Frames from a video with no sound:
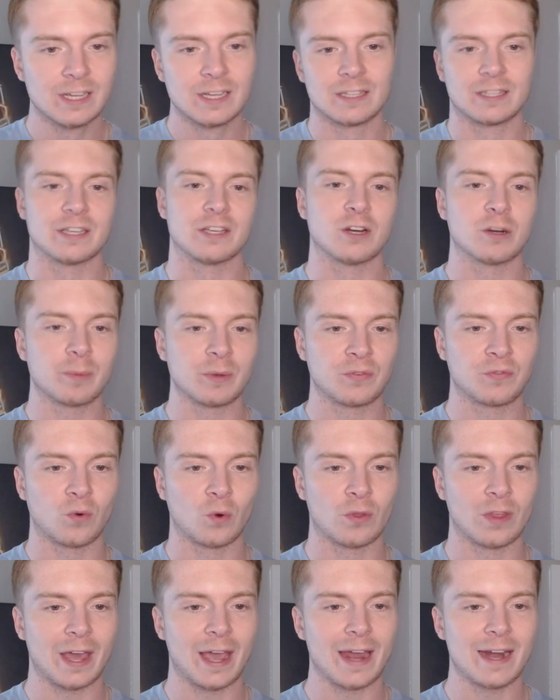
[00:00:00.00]
The year before
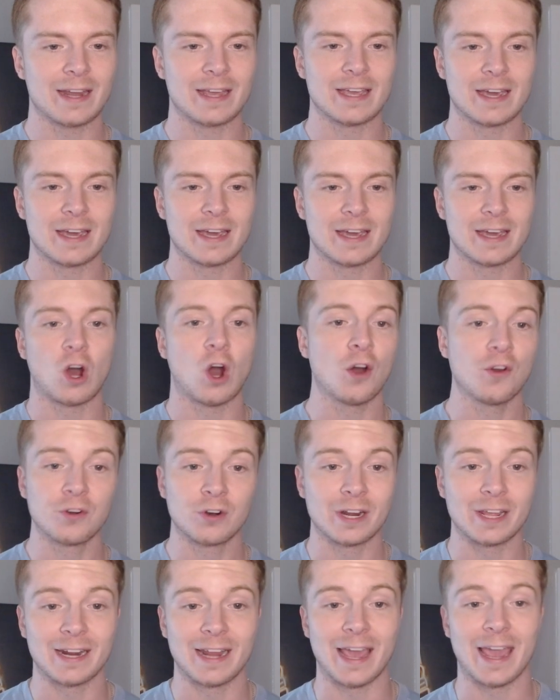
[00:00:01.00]
that, he had
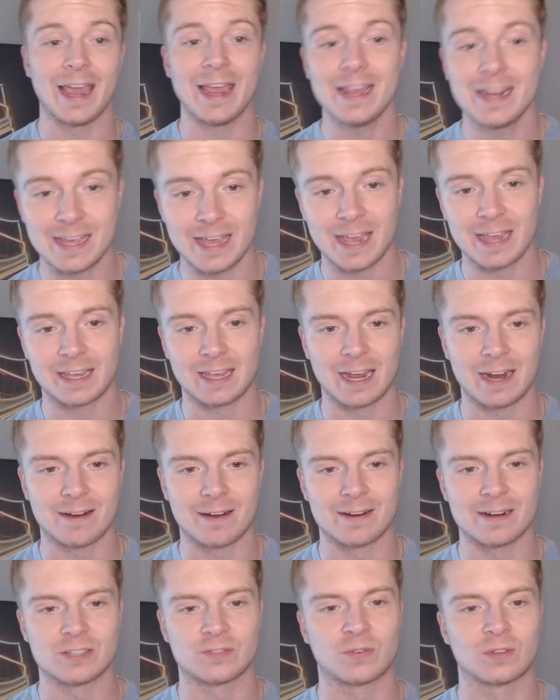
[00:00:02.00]
188
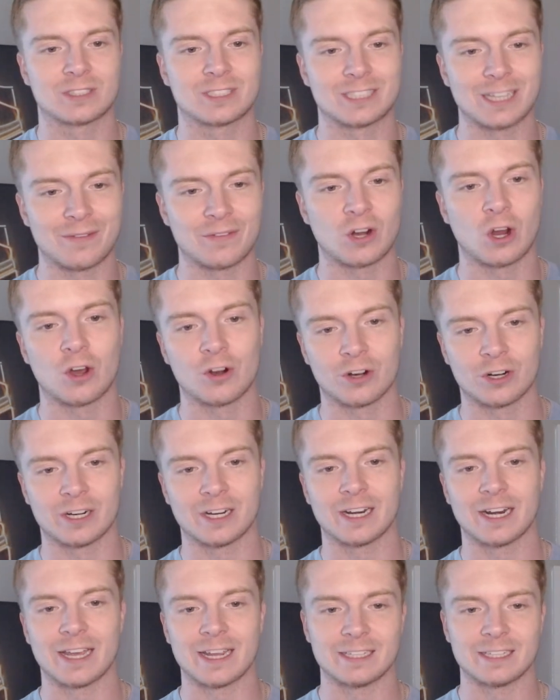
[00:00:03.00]
carries for
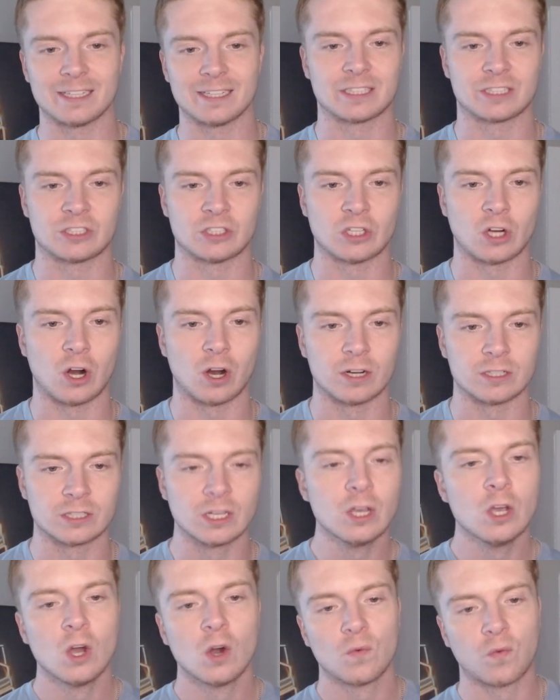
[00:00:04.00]
786 yards
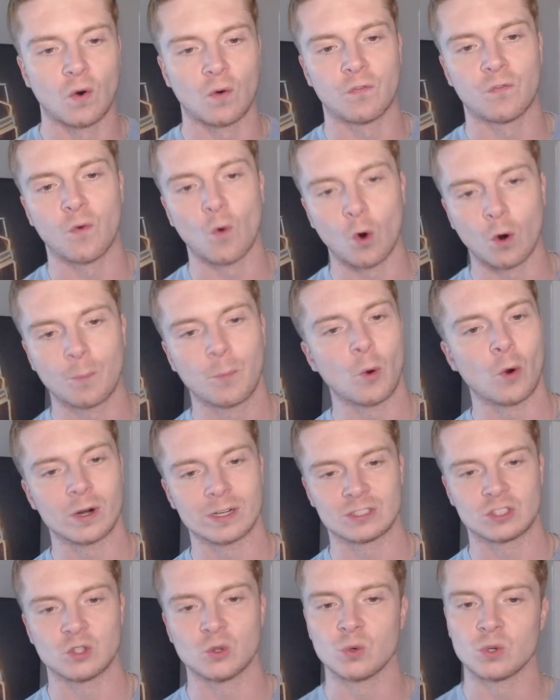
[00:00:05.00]
for
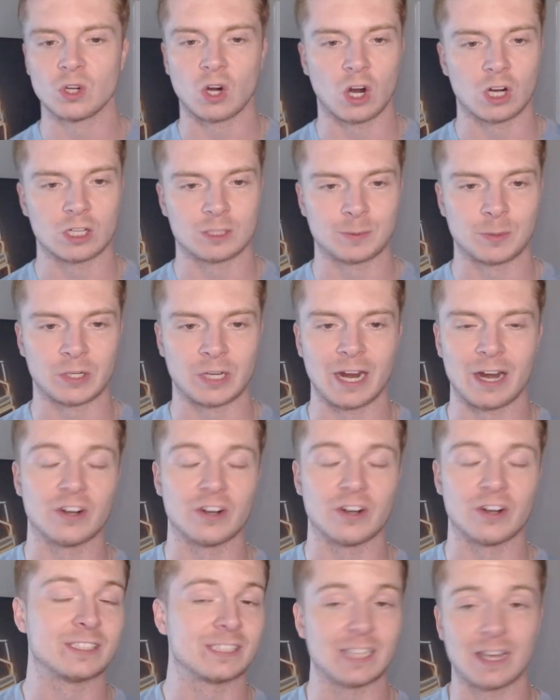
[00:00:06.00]
4.2 yards per
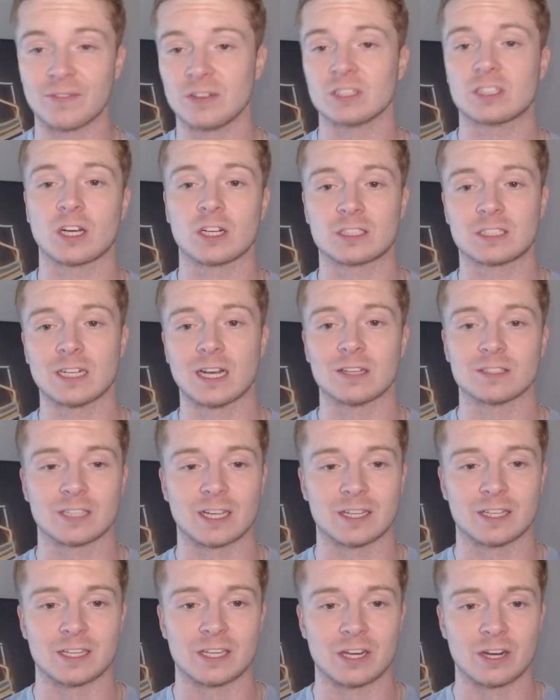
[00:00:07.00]
carry. 7 touchdowns
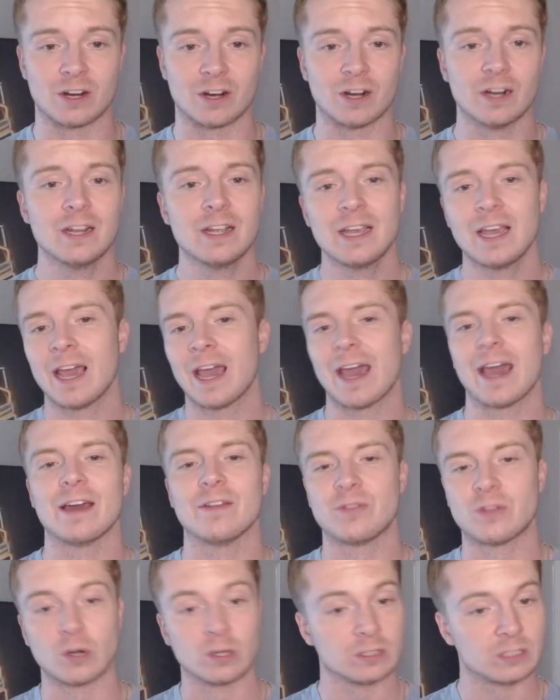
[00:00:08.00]
on the year,
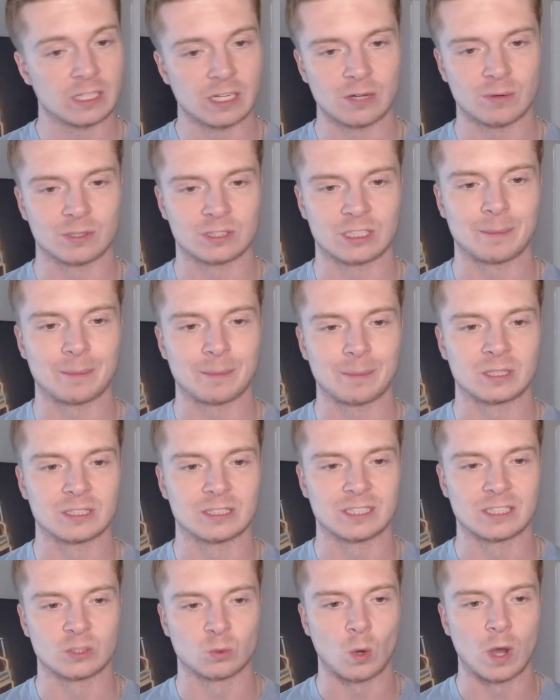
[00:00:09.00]
had 13 receptions
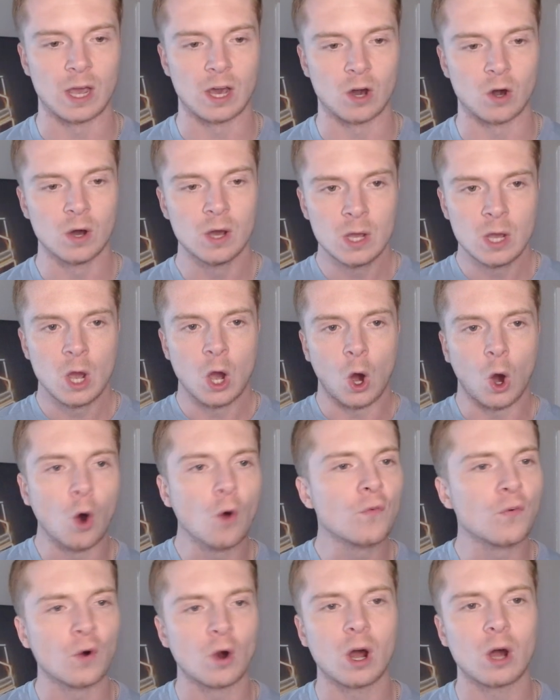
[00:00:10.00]
as well.
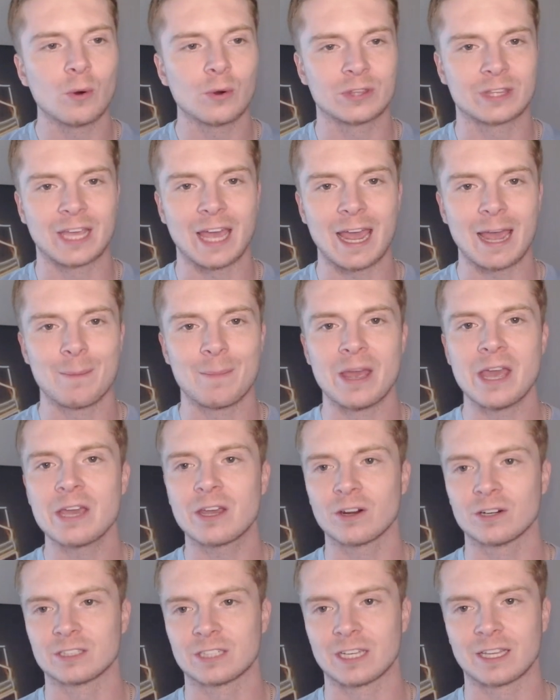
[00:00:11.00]
Overall with Cam
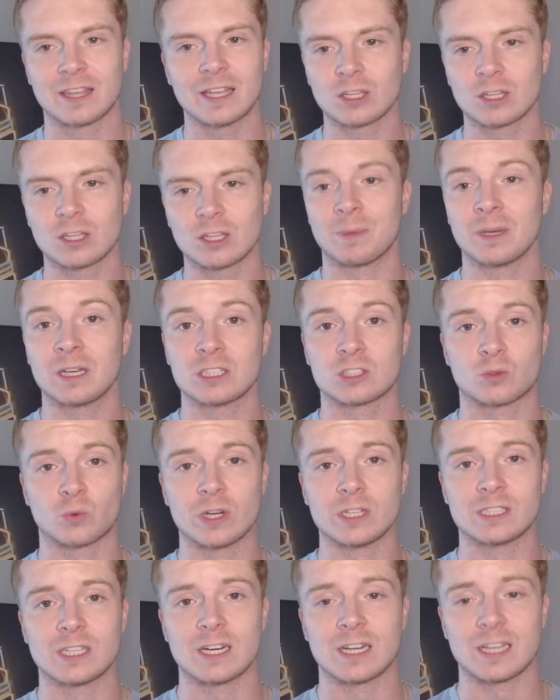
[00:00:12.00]
Akers, I think the biggest
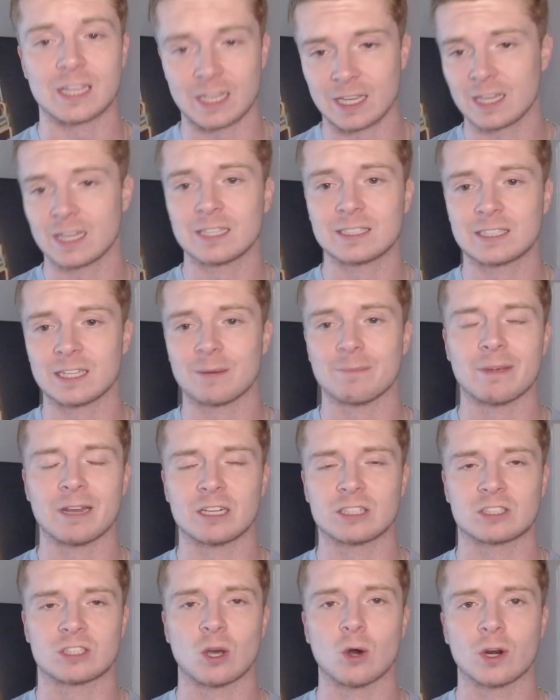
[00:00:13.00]
reason he is in
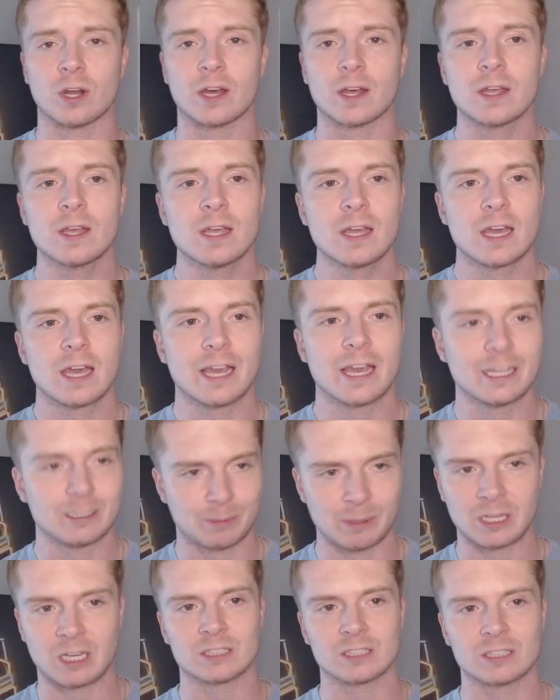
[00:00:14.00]
Minnesota is
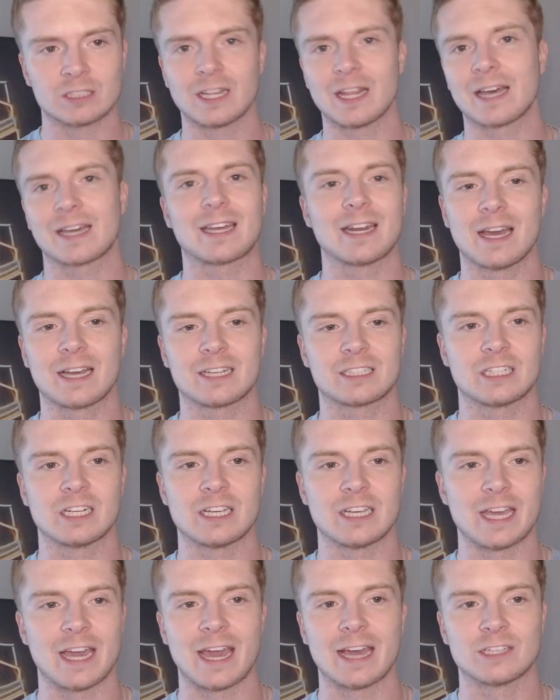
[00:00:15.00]
because of that connection
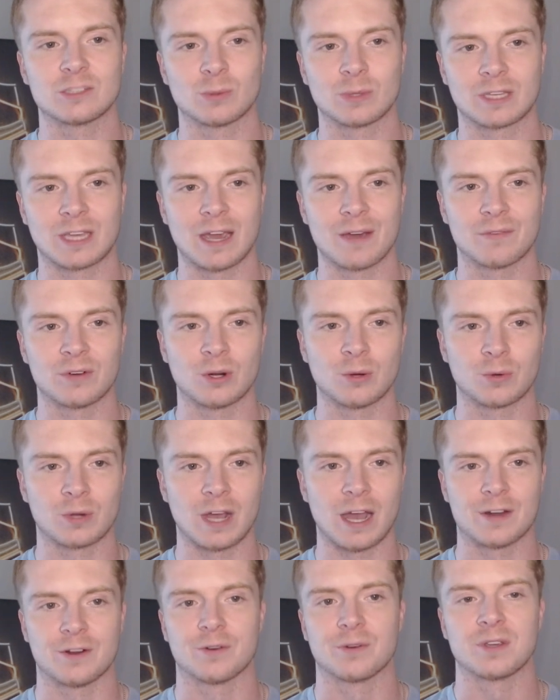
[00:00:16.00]
he has with Kevin
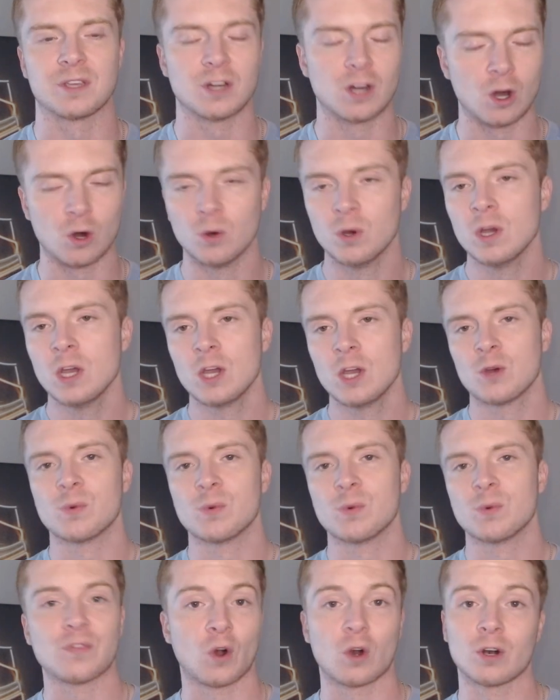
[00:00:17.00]
O'Connell. You know,
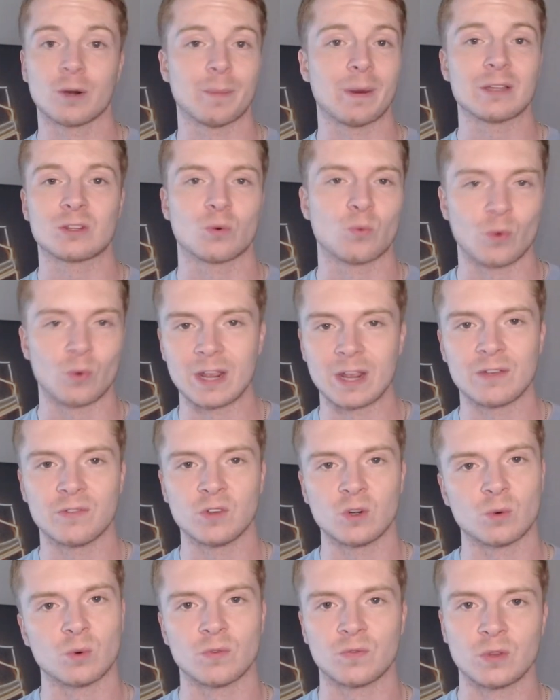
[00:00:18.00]
we've heard about the
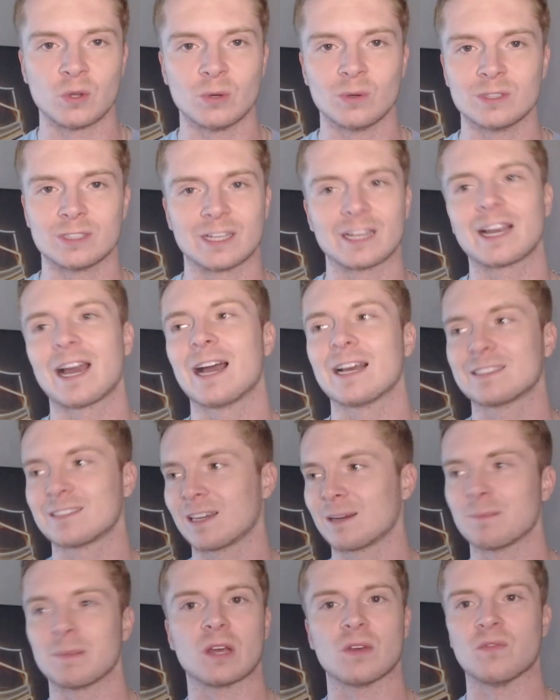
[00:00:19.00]
raving reviews that guys like
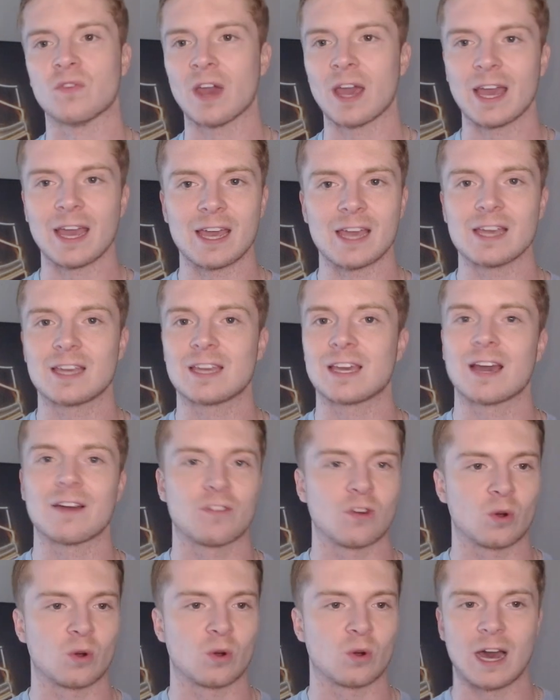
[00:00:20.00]
McVay, Kevin
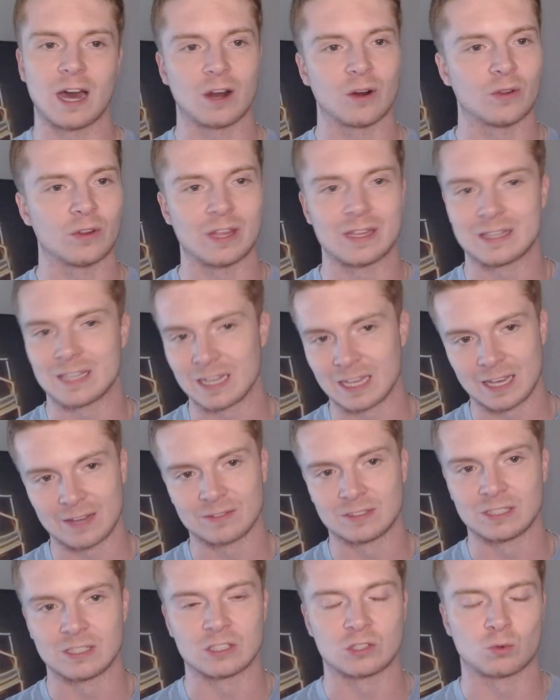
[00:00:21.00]
O'Connell, that they give
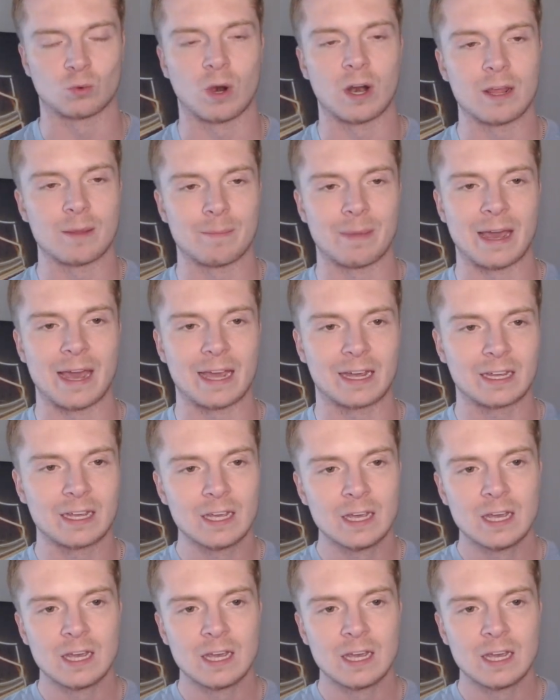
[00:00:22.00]
to this running back.